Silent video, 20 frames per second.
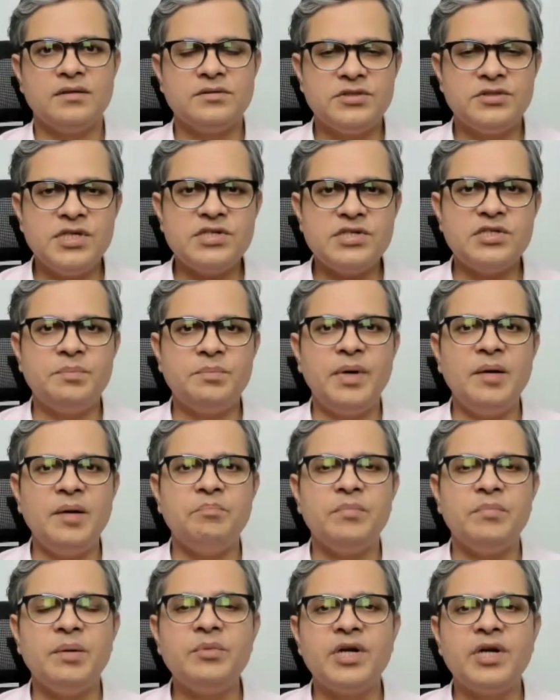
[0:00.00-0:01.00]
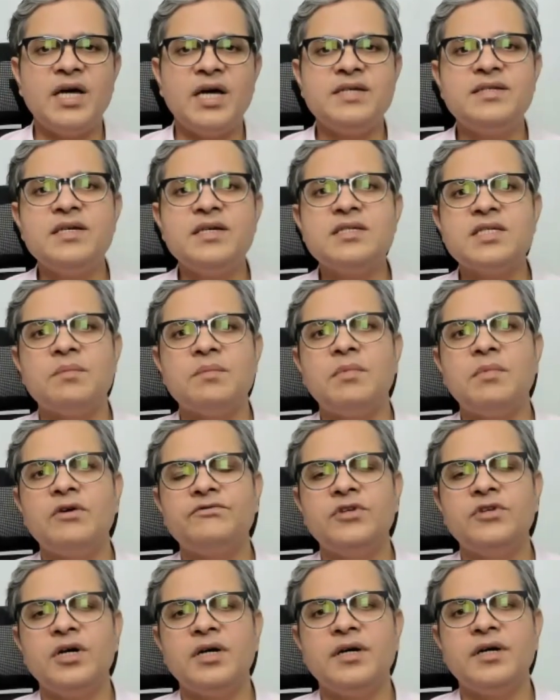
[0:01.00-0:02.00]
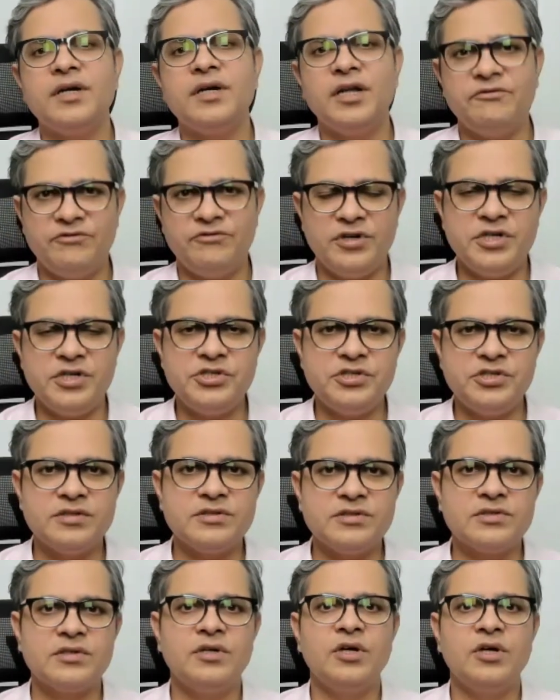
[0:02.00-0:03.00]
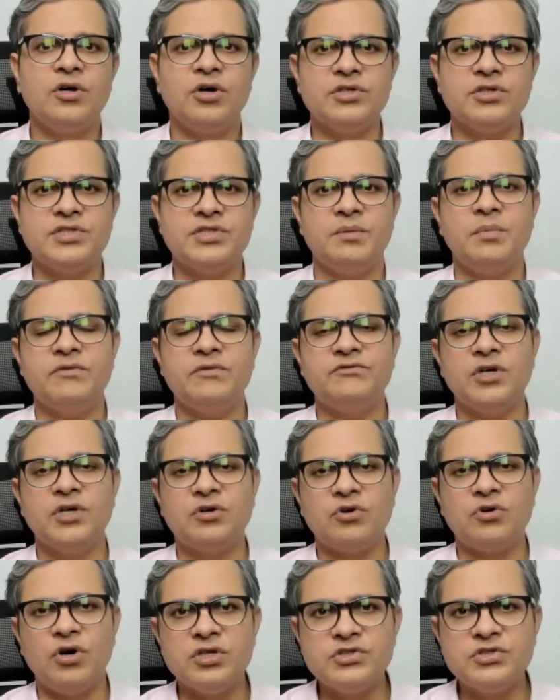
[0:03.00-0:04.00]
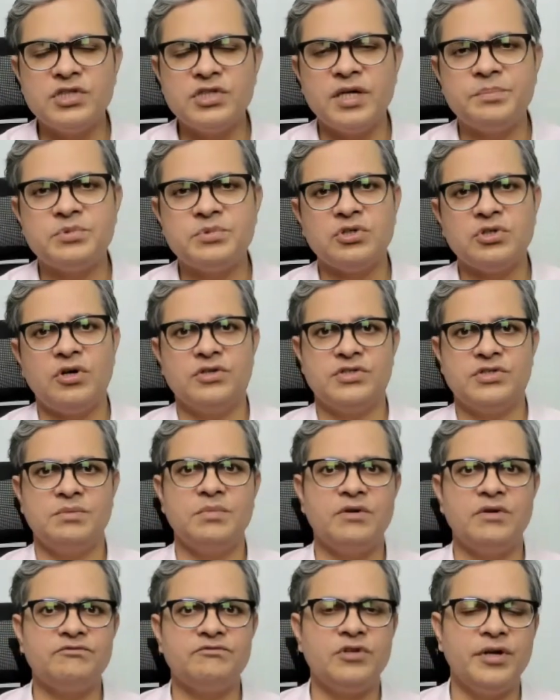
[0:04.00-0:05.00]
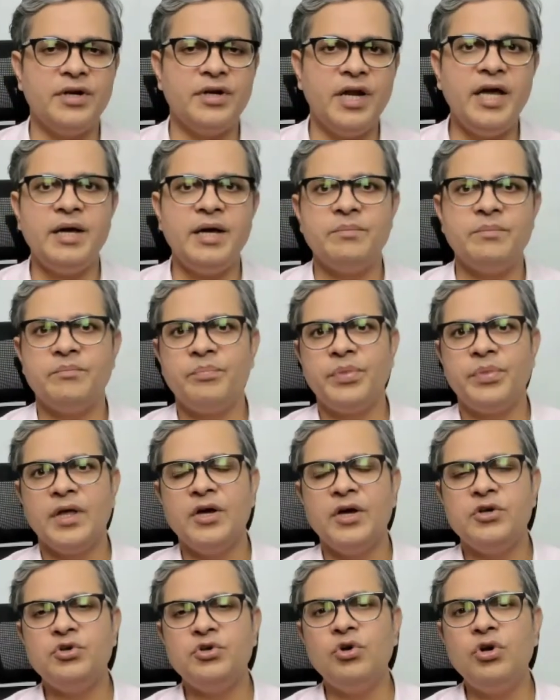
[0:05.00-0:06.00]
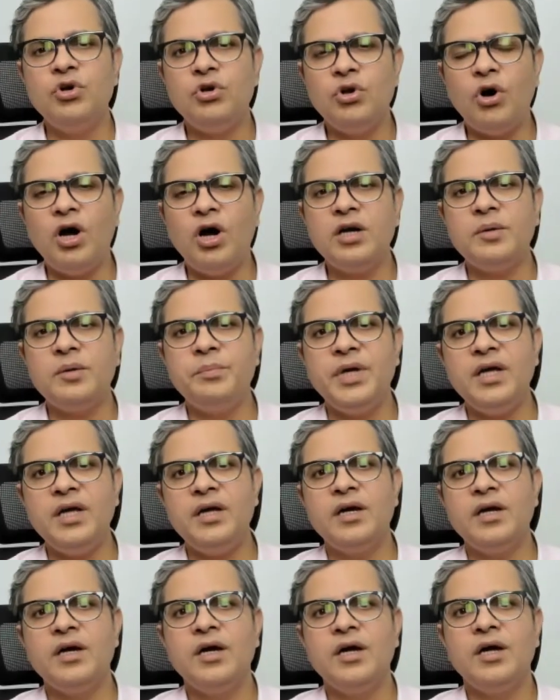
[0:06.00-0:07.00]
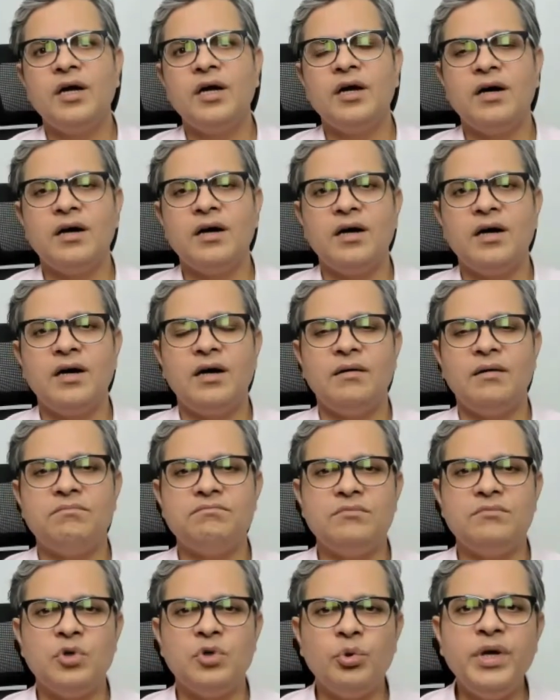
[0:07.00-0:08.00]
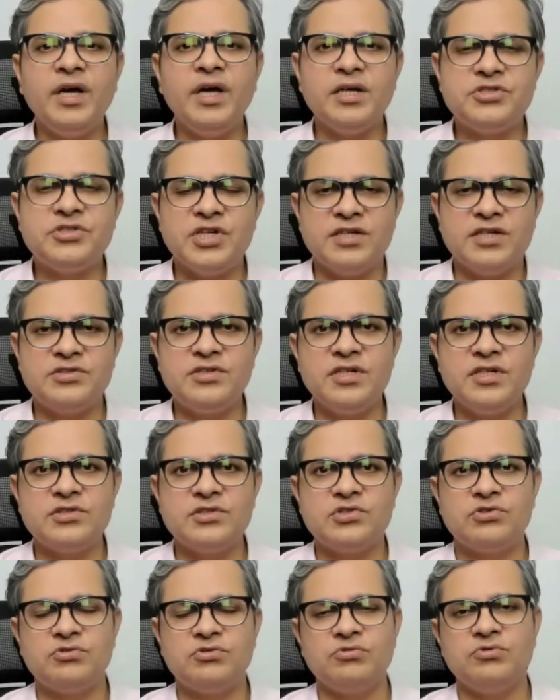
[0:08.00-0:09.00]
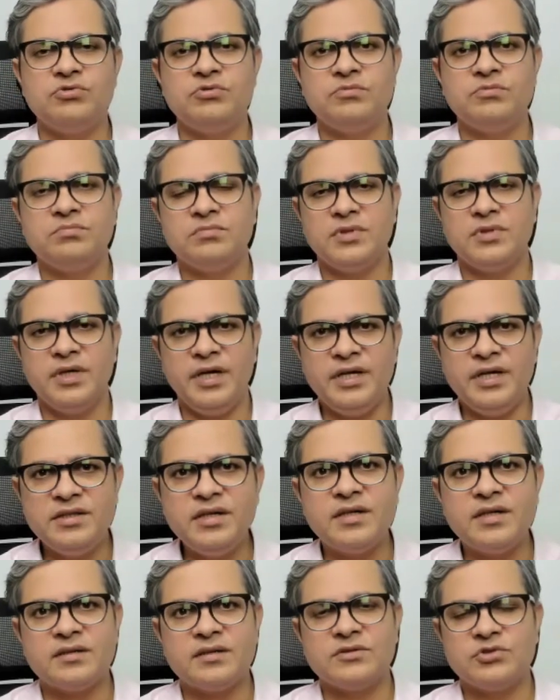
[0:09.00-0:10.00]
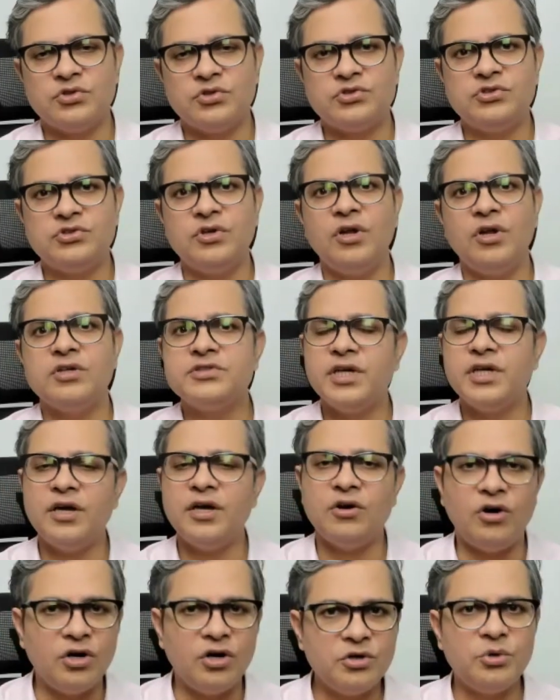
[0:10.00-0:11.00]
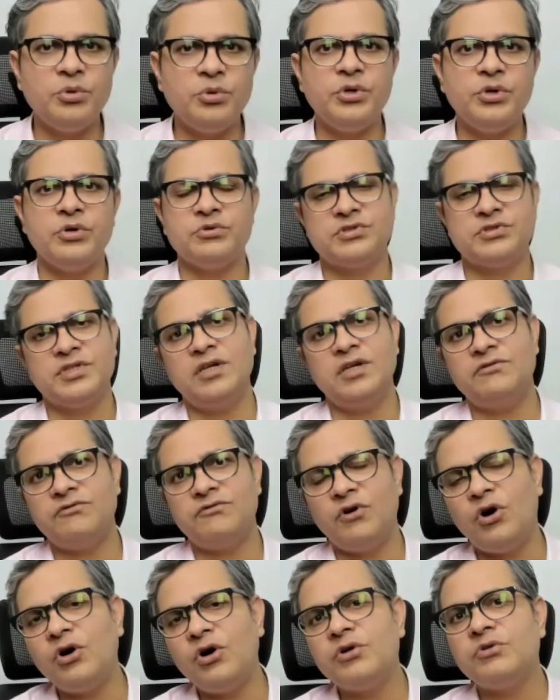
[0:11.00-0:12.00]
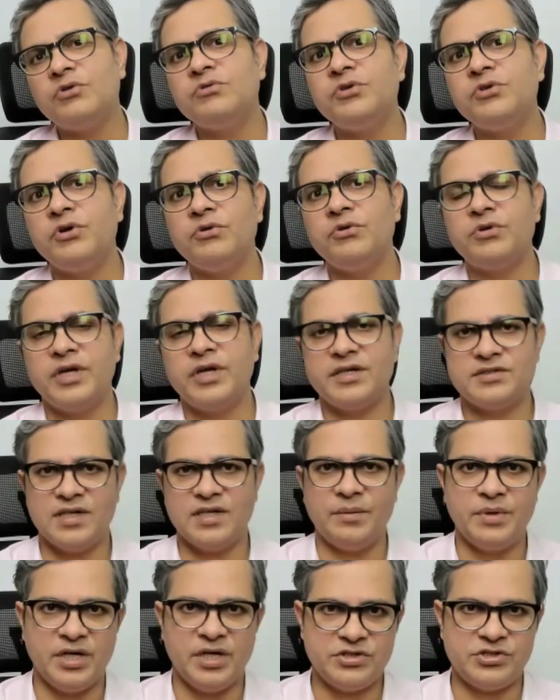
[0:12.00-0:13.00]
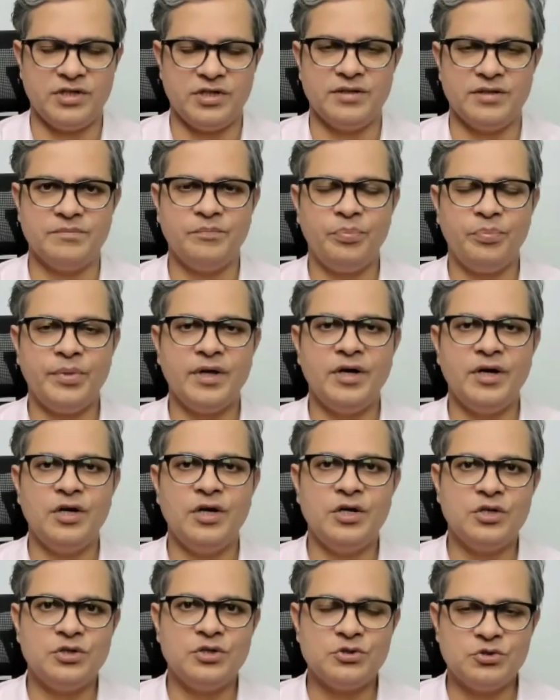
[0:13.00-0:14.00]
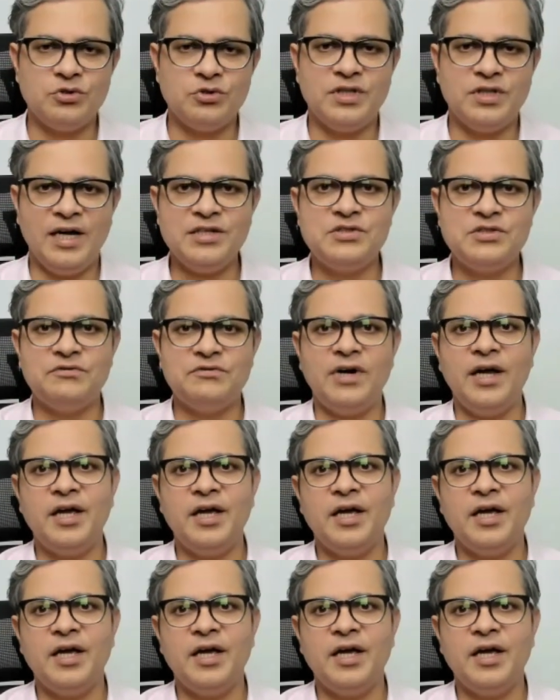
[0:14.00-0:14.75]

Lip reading: just by memorizing some of the definitions or some of the concepts or some of the name, you will not be doing a justice to either sociology or to yourself or to your examination. So that's why